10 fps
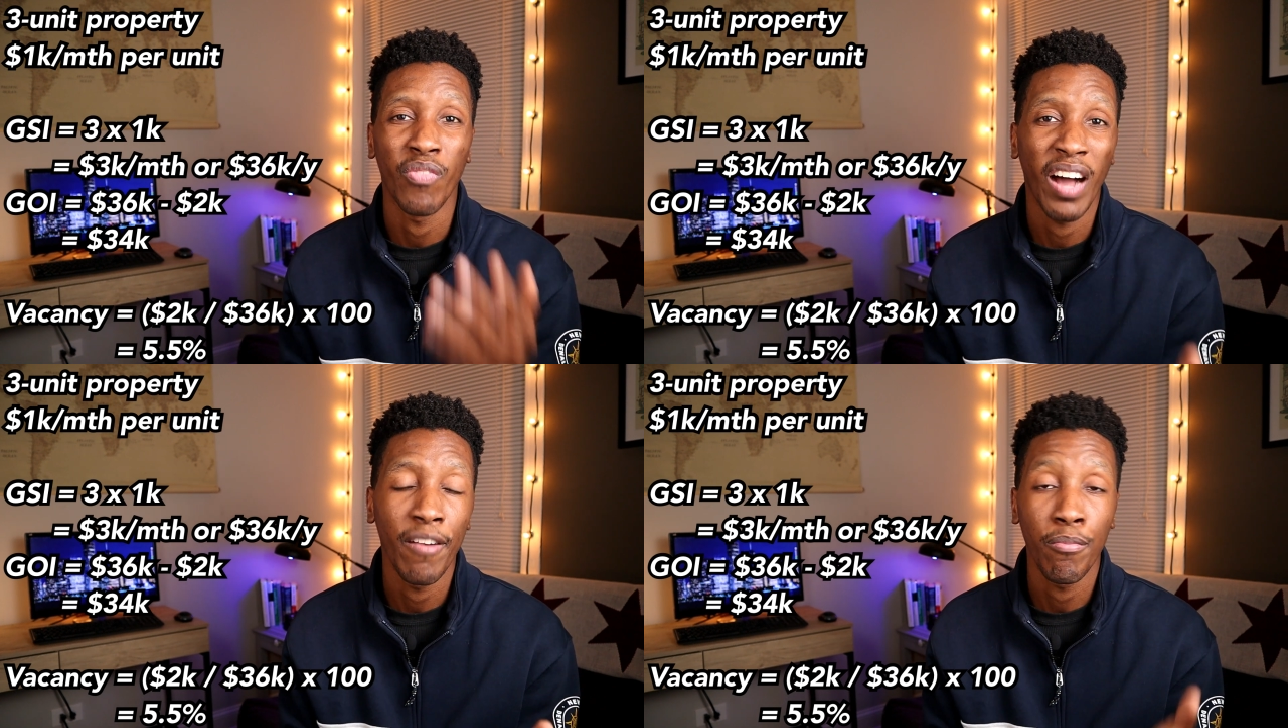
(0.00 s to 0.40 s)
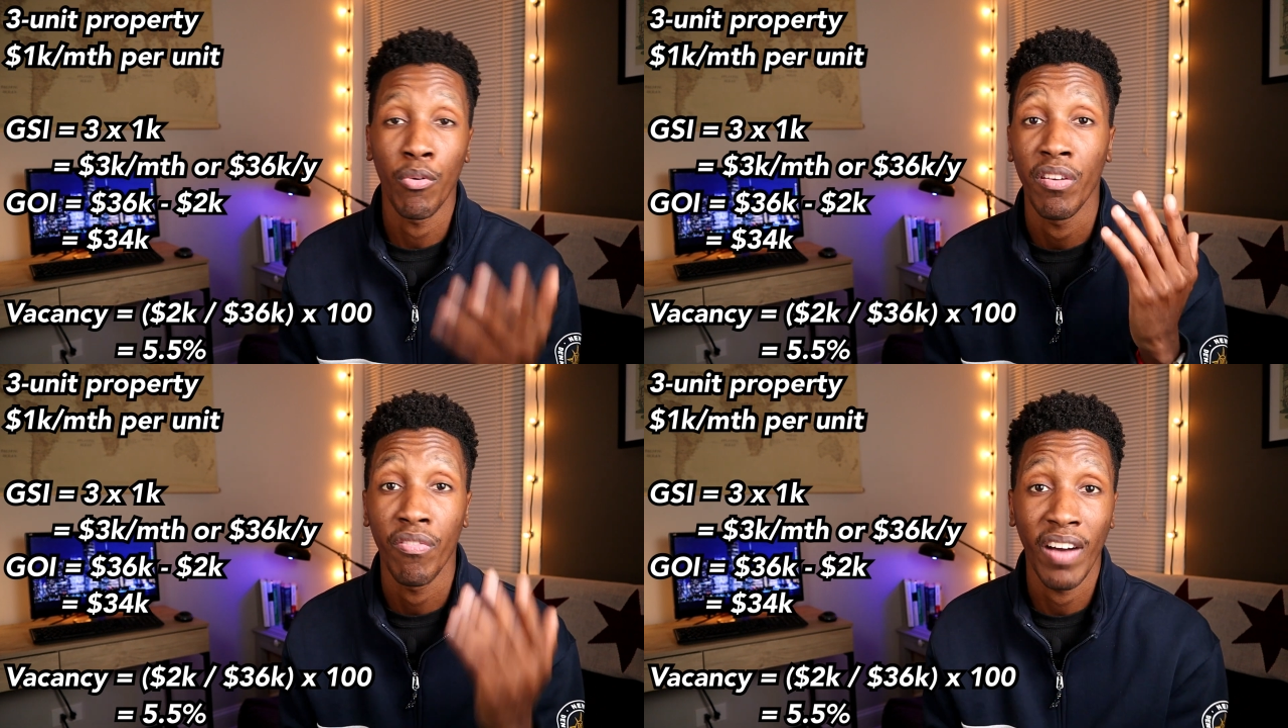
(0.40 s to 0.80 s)

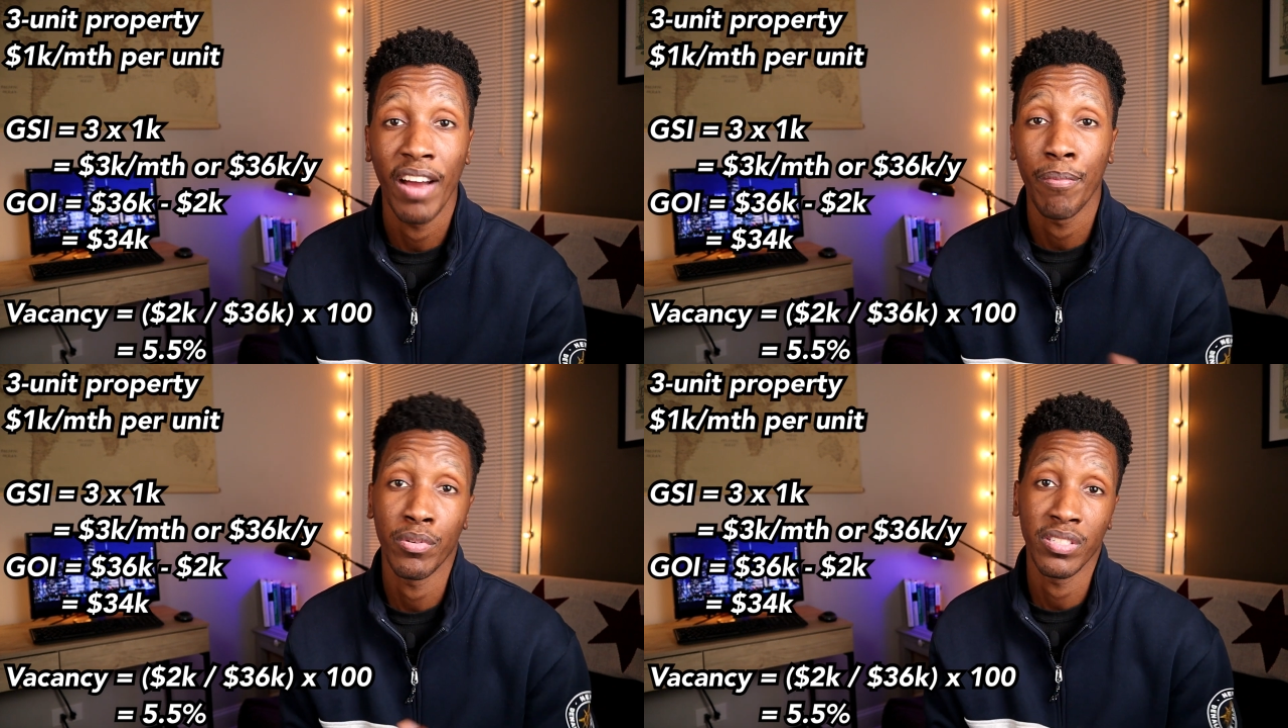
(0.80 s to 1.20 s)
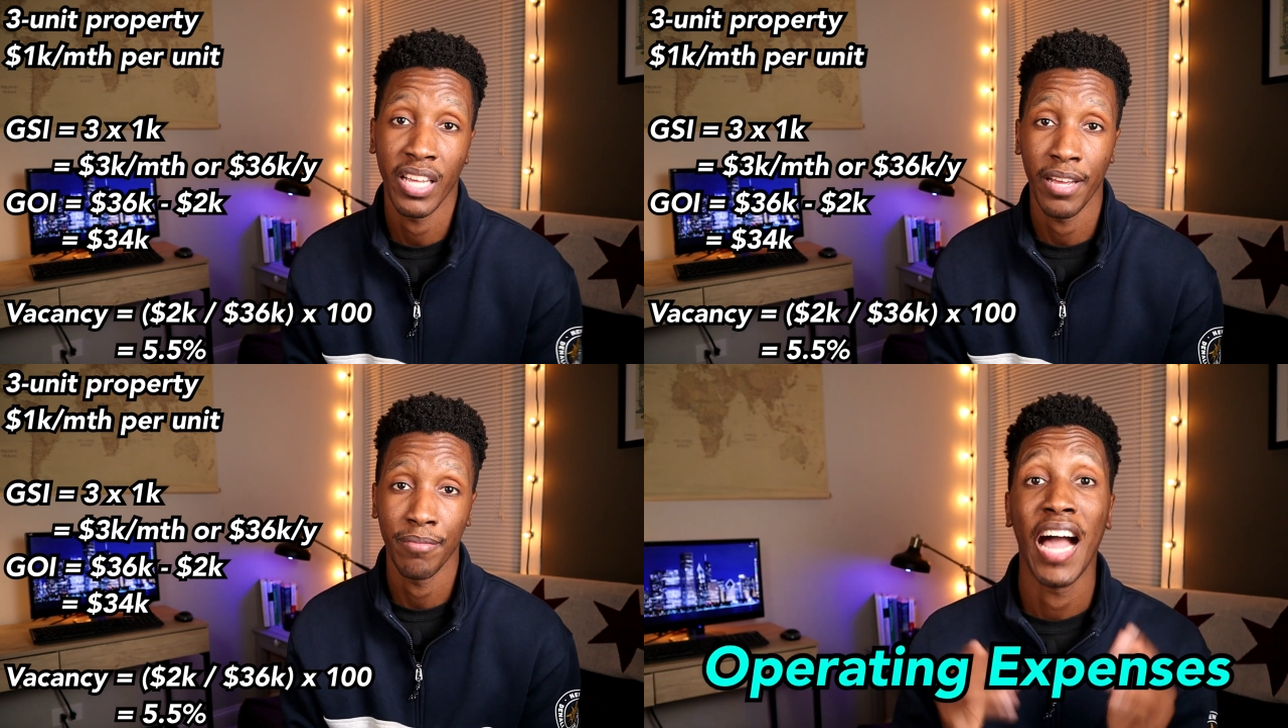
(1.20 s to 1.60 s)

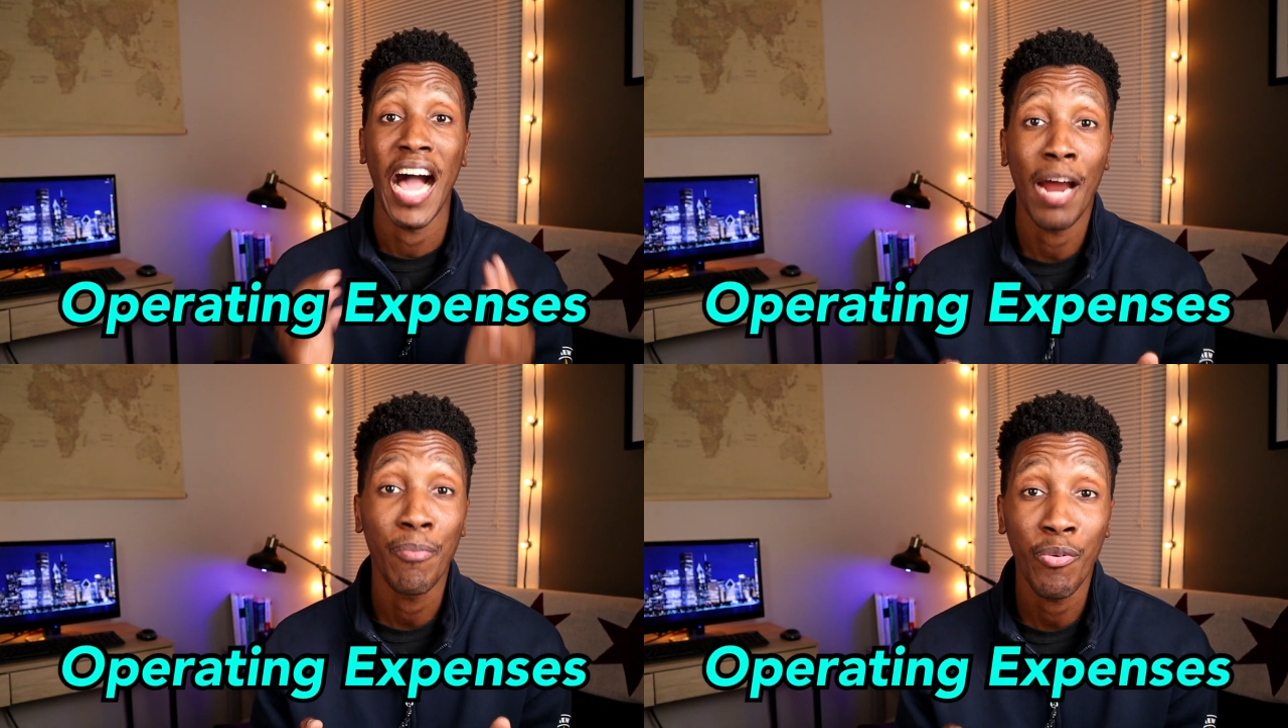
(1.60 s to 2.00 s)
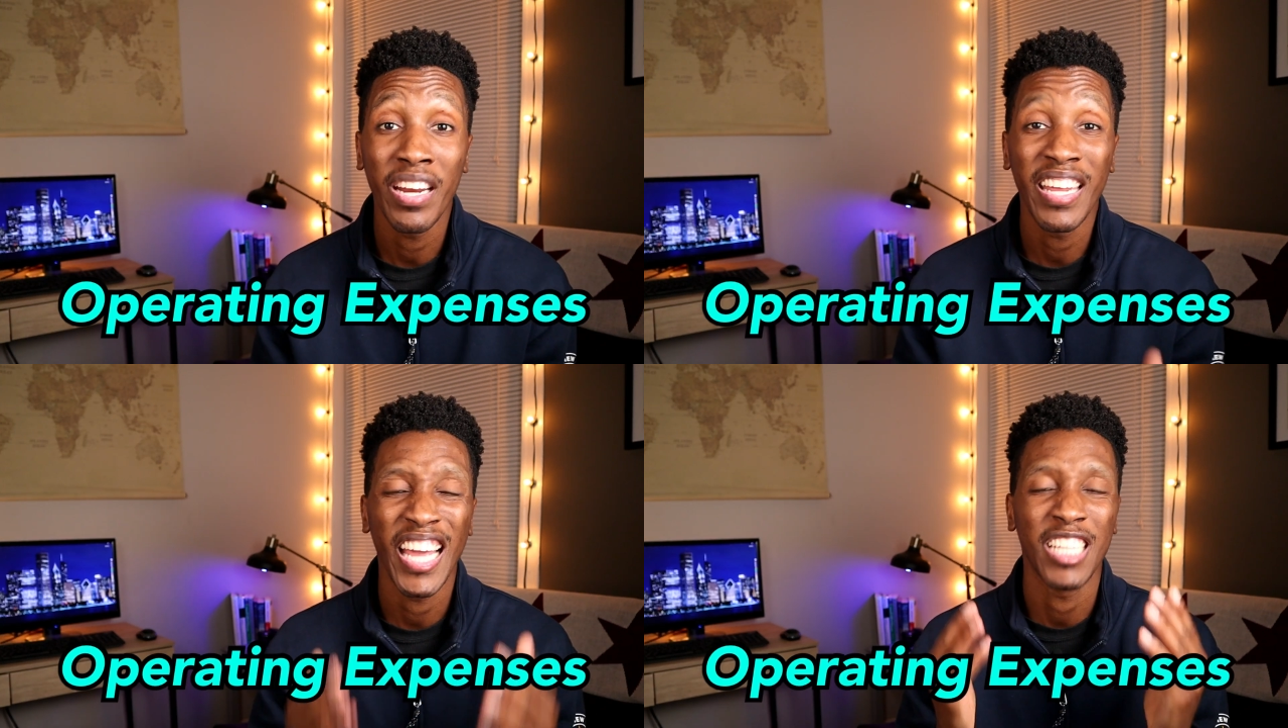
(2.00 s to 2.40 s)
5.5%.
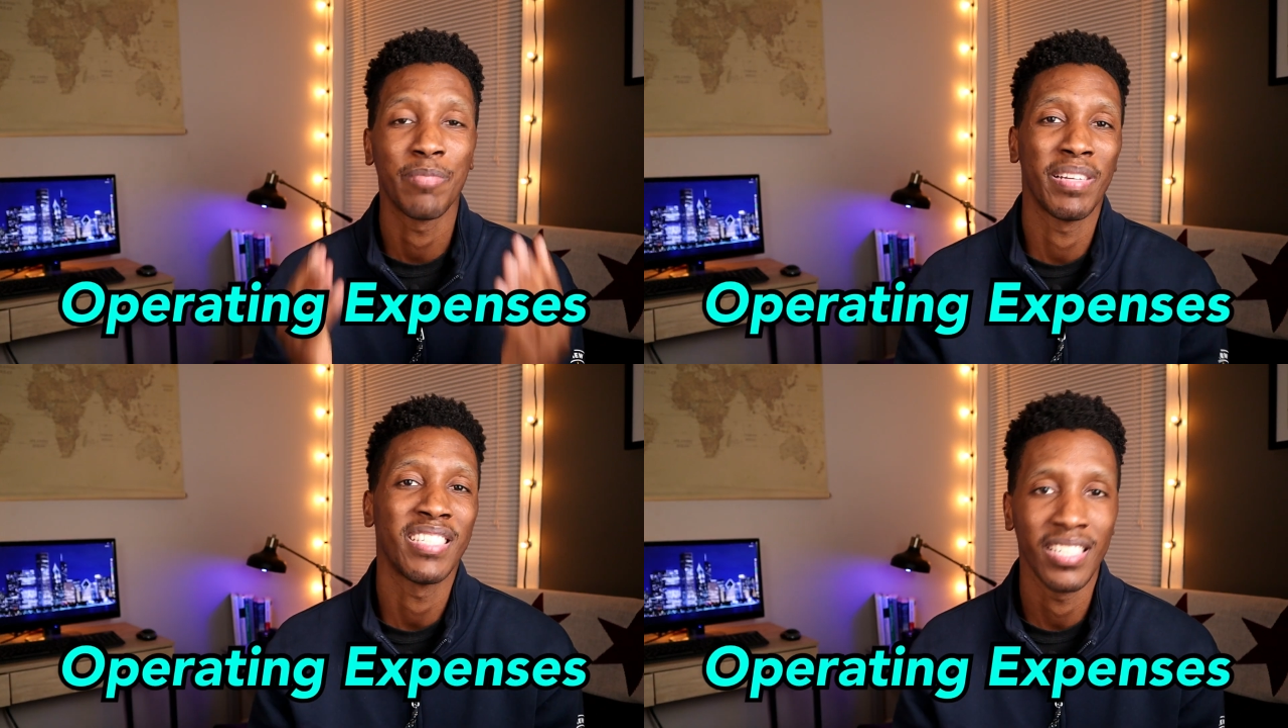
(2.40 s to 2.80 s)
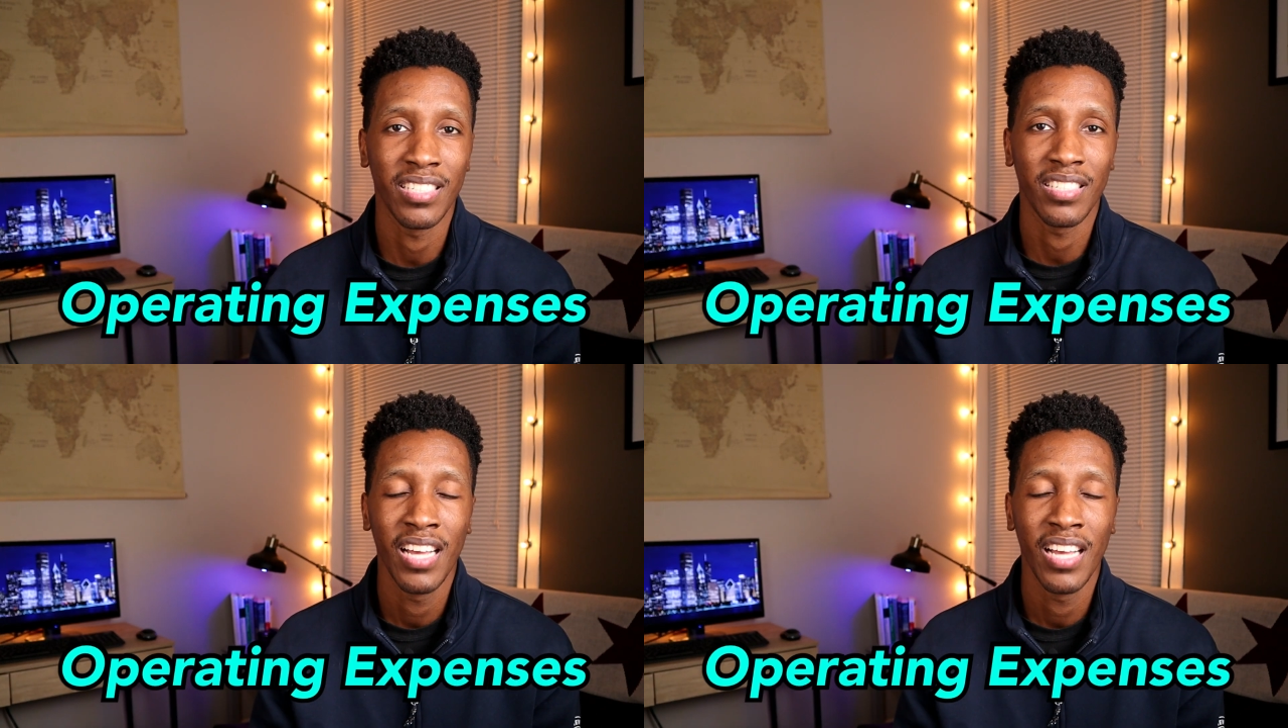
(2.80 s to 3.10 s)
Operating expenses.